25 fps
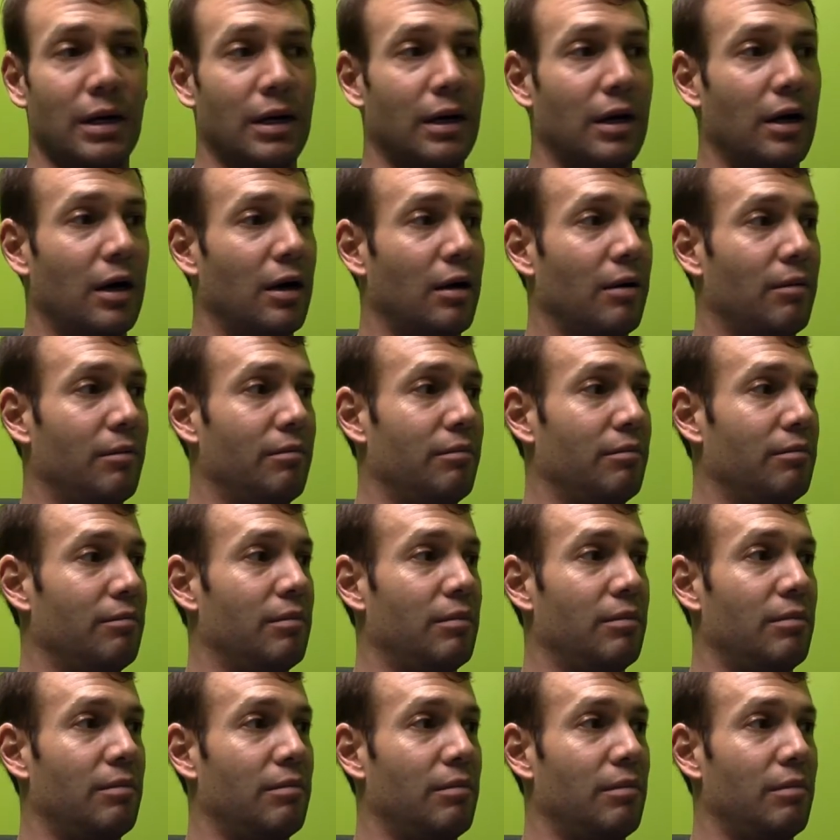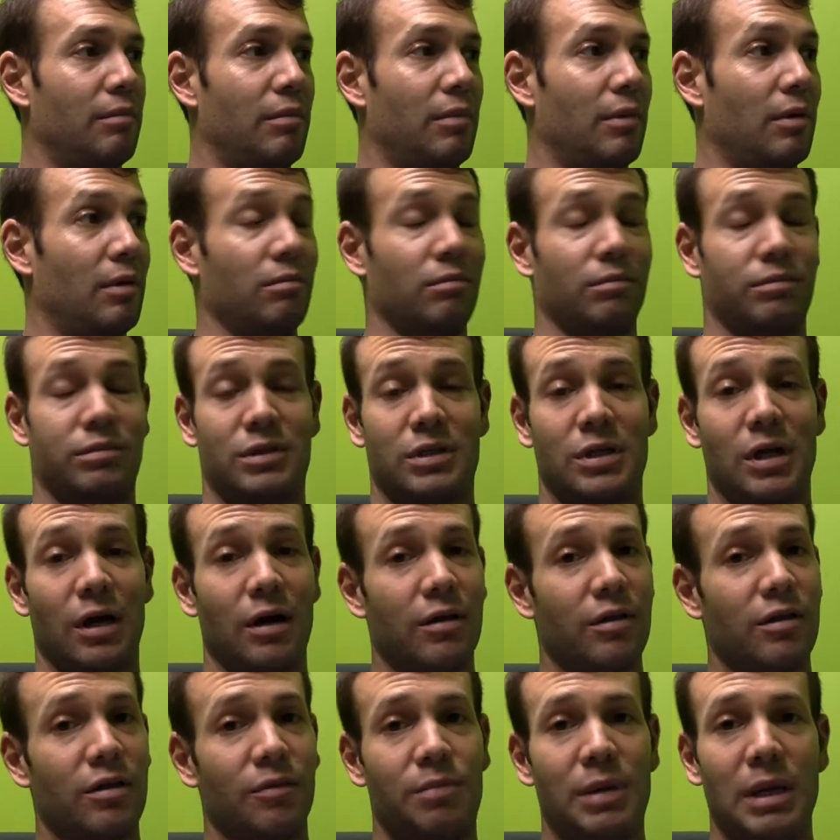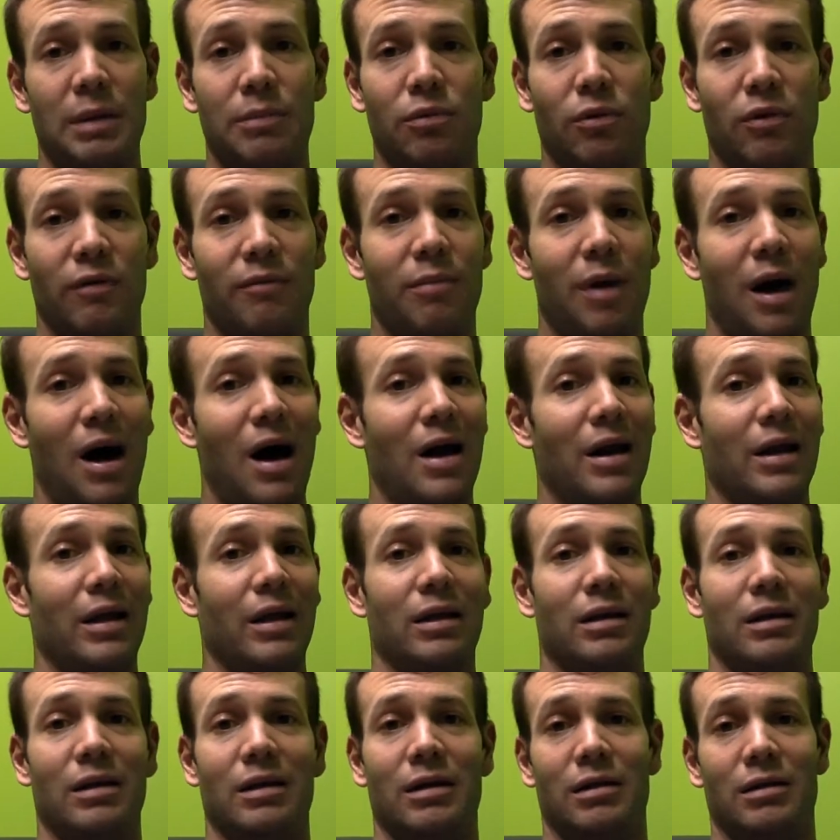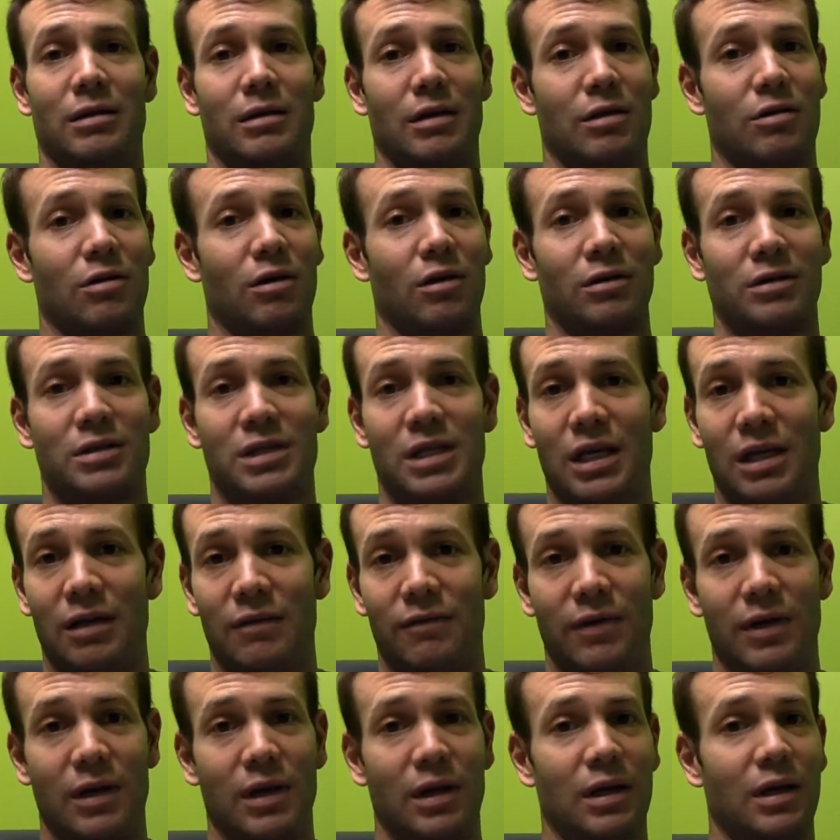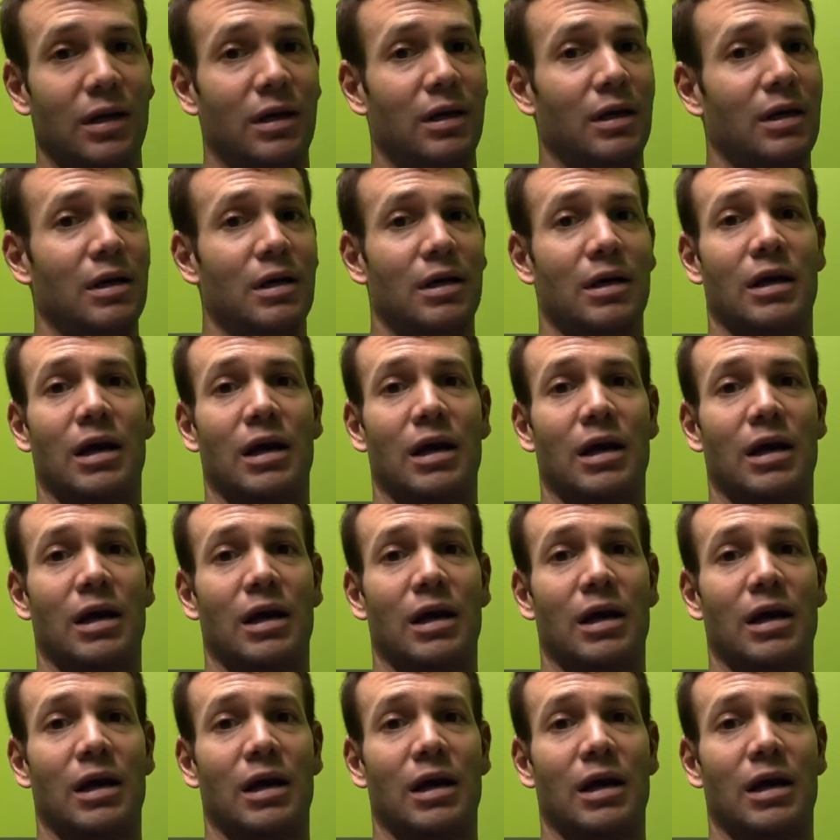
Um, tons of people have bought it. It's on TV.